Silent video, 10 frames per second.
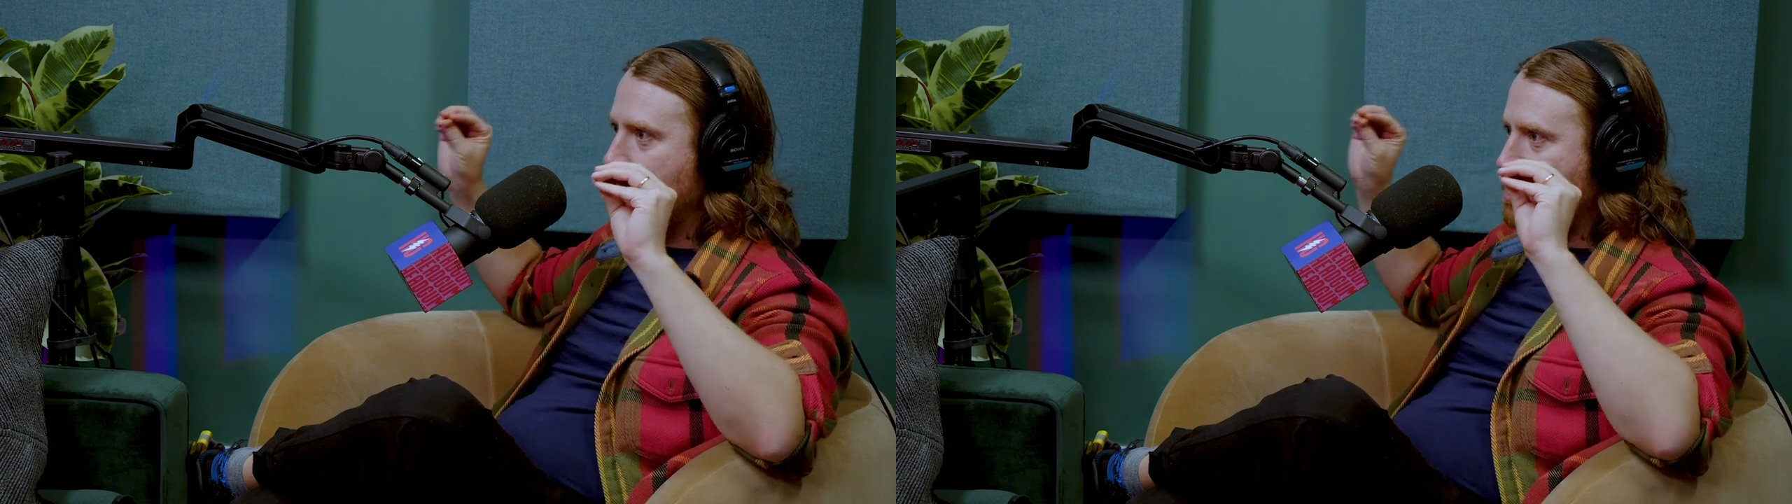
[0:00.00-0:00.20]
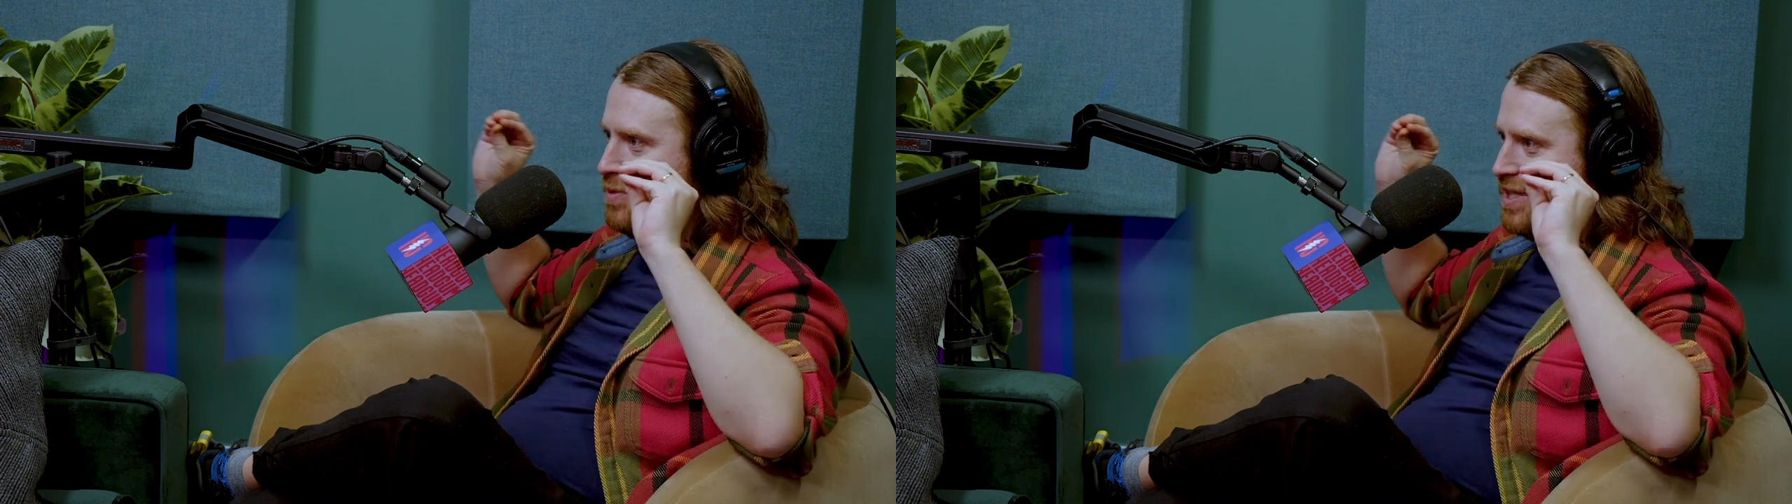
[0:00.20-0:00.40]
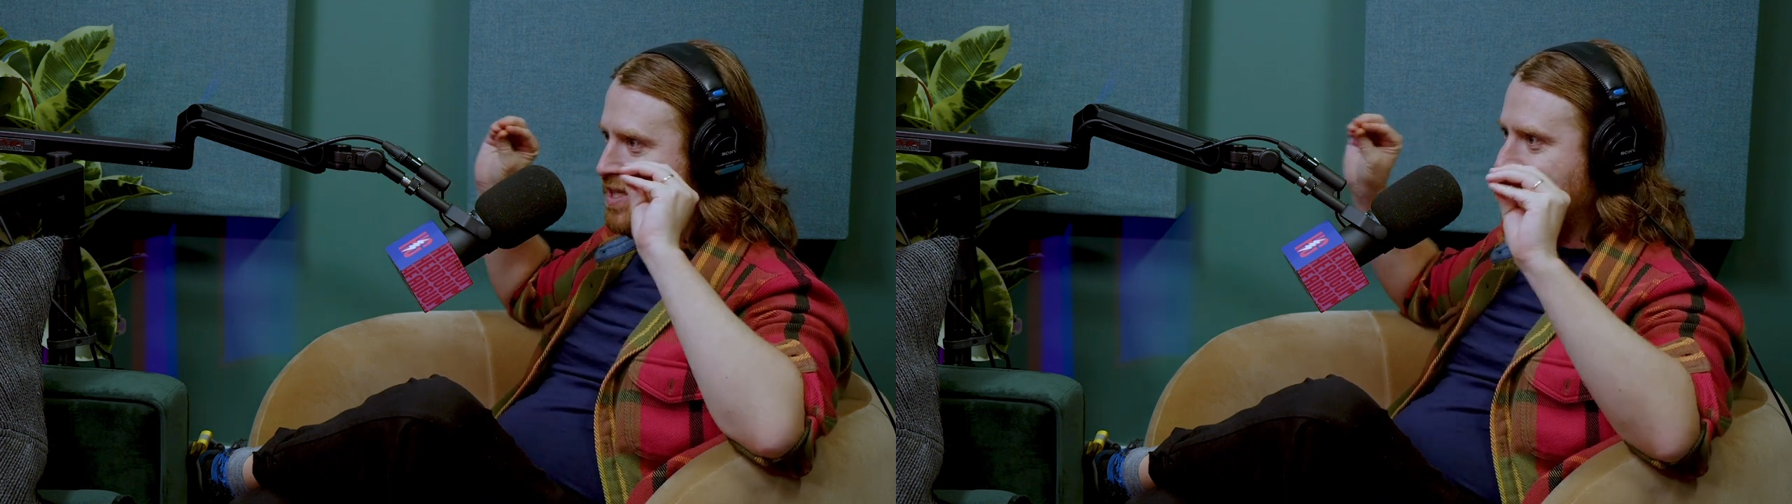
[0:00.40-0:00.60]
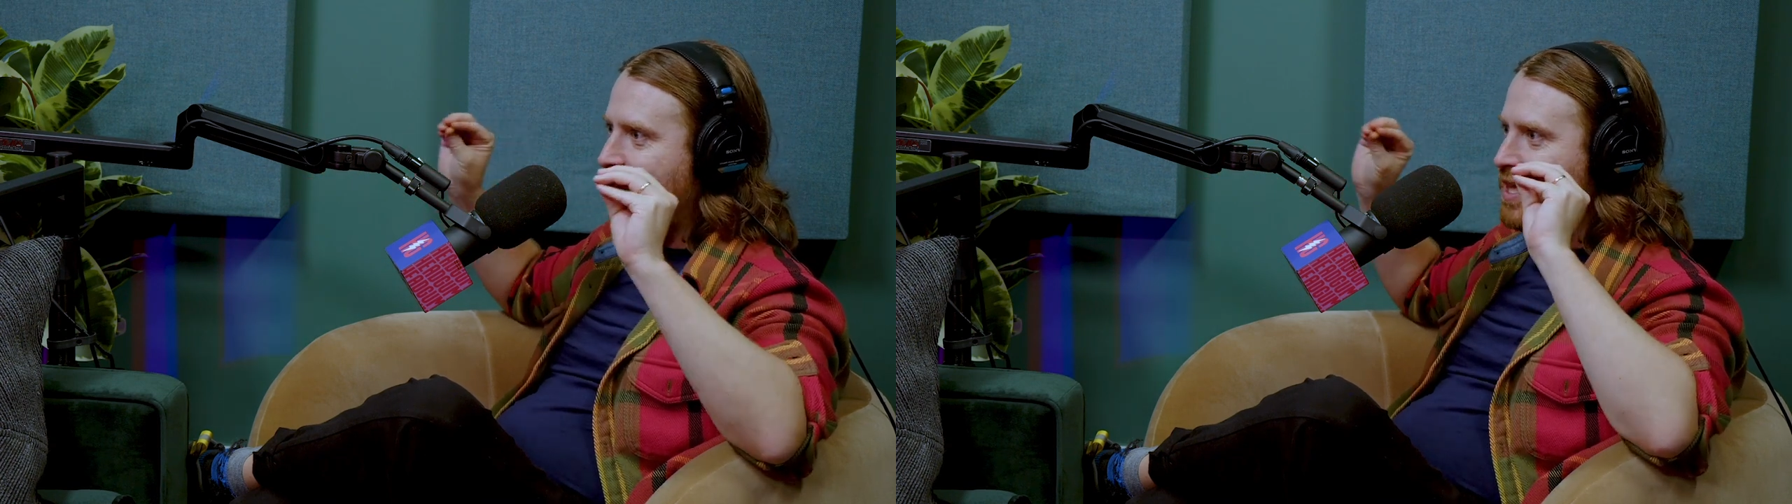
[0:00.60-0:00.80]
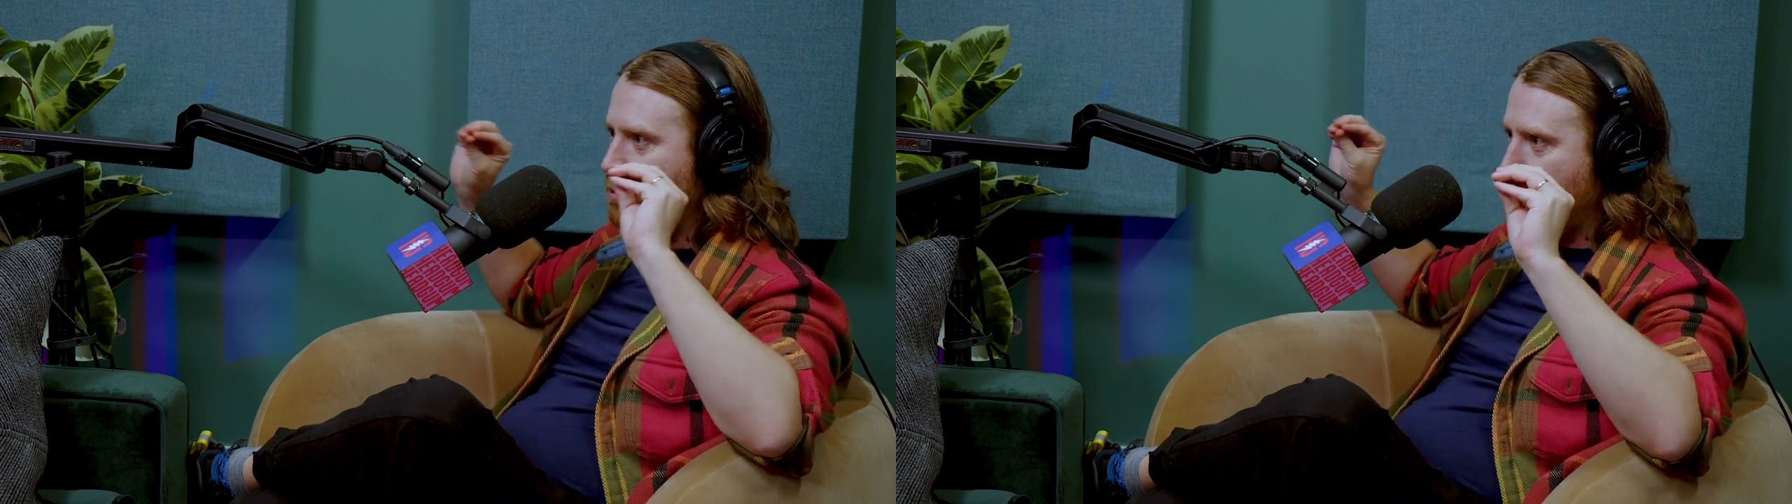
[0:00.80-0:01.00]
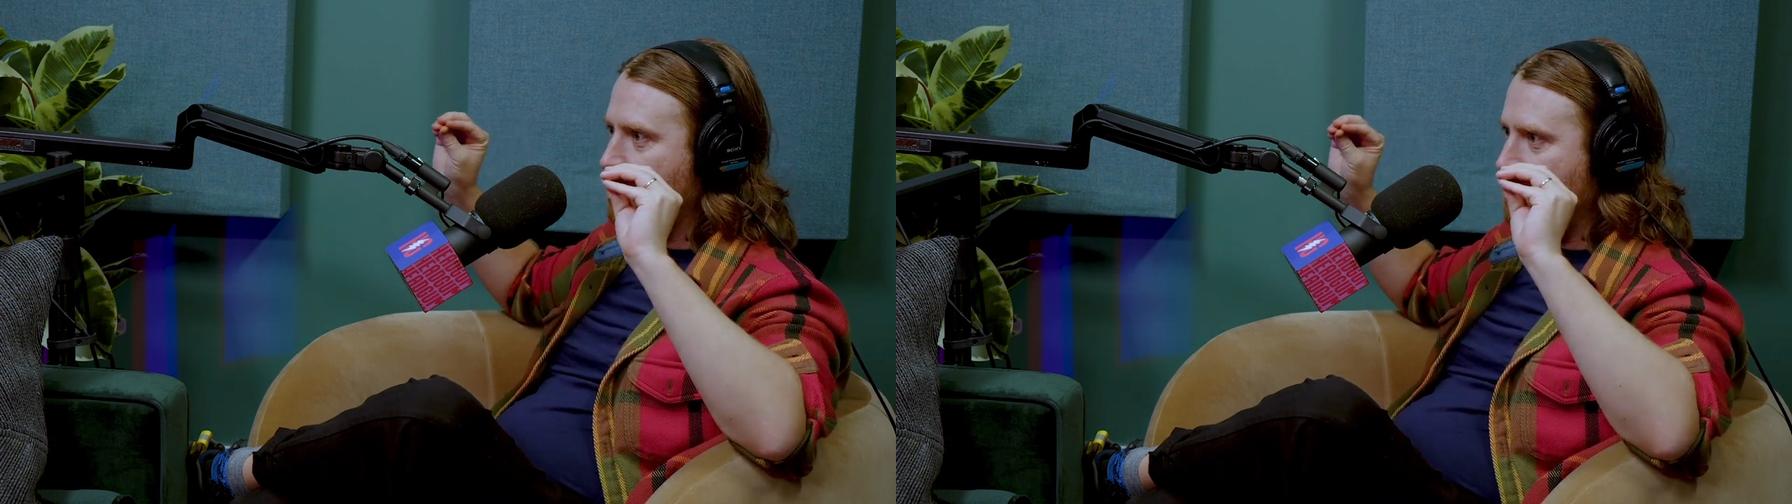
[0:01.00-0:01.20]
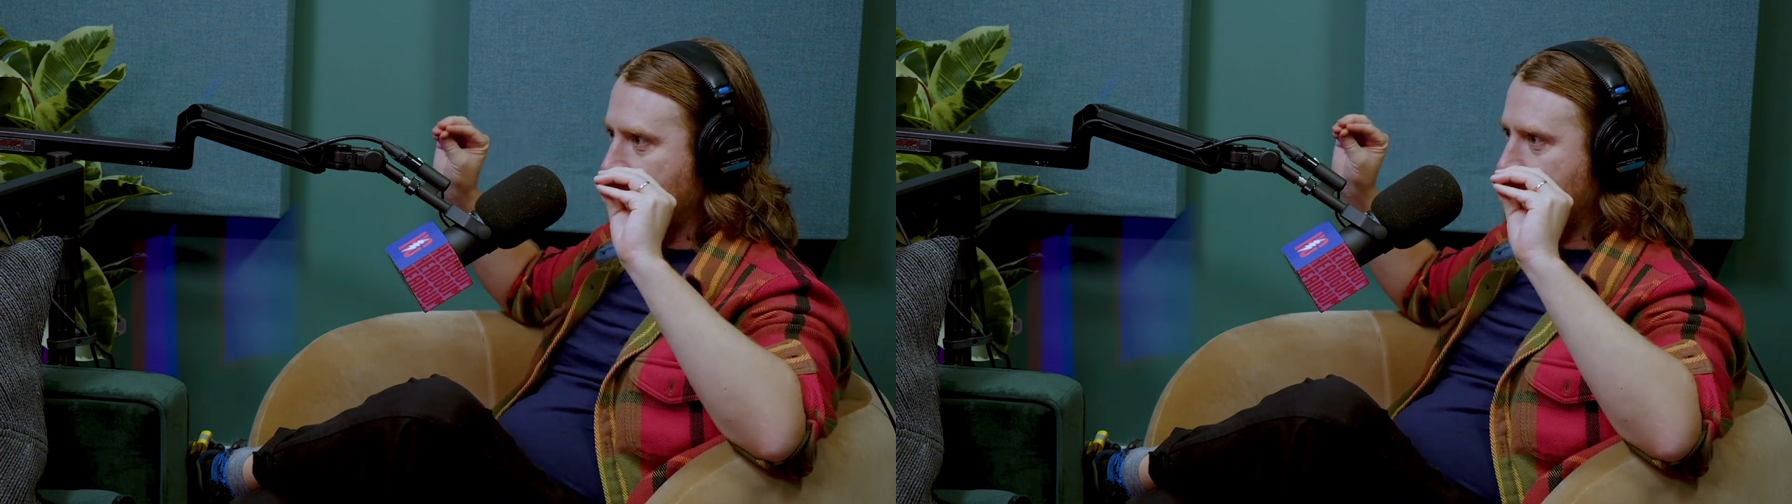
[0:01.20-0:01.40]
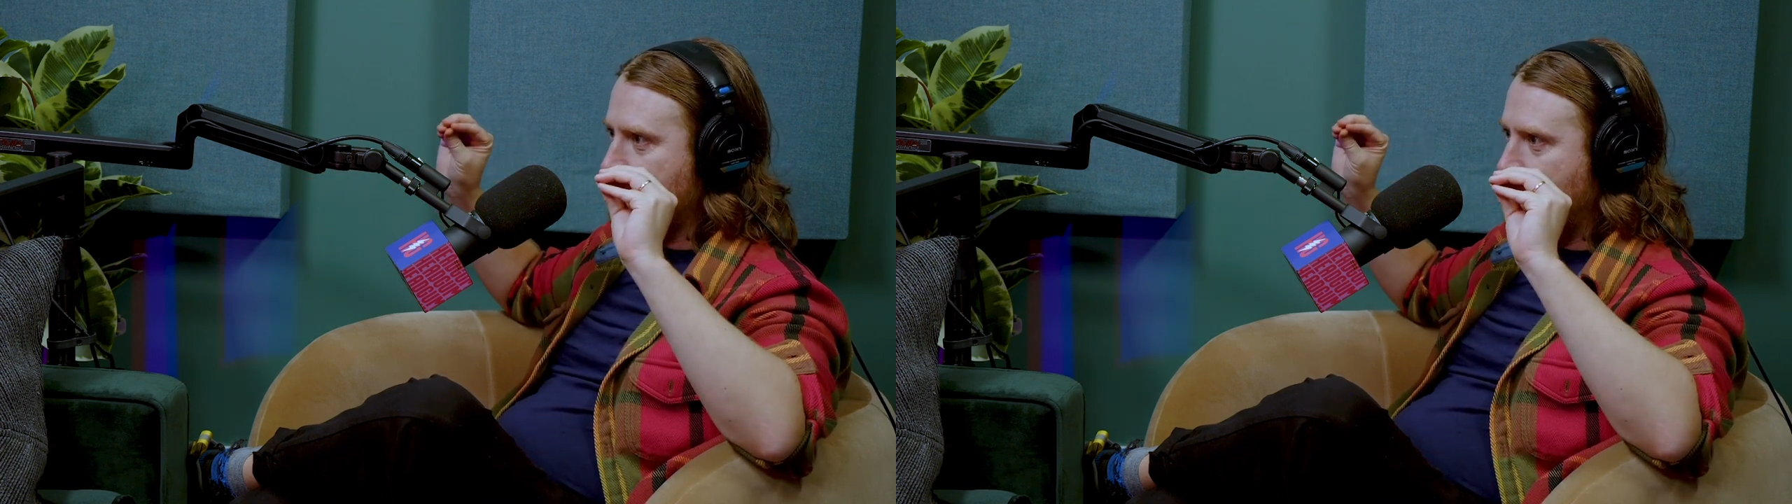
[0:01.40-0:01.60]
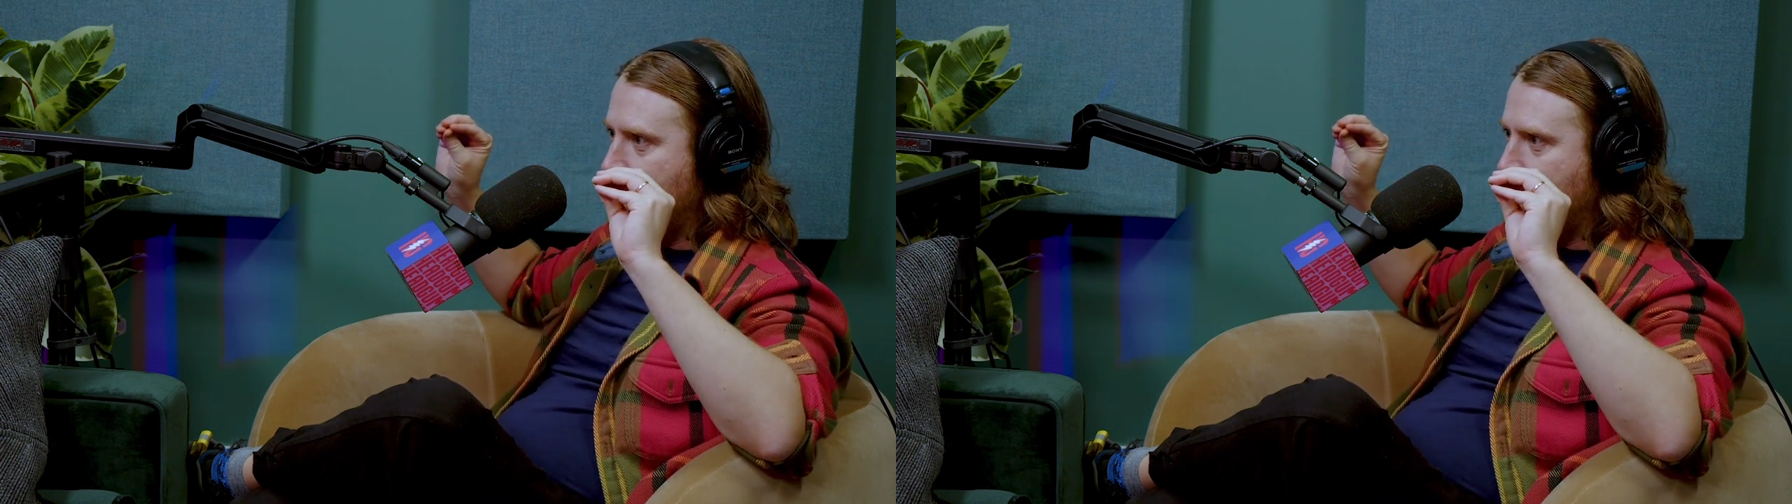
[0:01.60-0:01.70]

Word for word: to be exactly perfect.